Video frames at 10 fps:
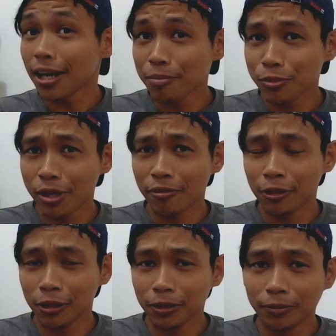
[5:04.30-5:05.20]
time
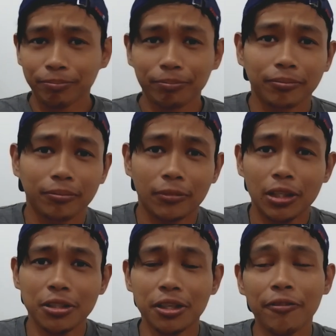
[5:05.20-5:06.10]
travel.
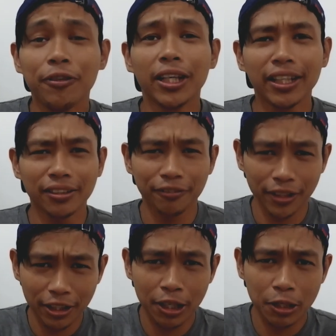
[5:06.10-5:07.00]
So if you like the
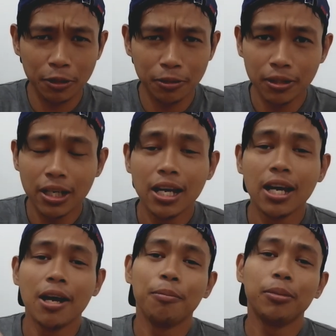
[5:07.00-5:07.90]
video,
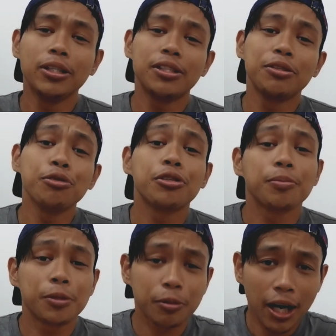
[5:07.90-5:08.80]
please do
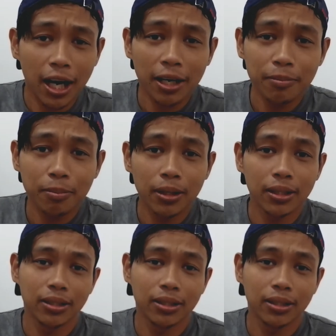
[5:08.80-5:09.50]
subscribe,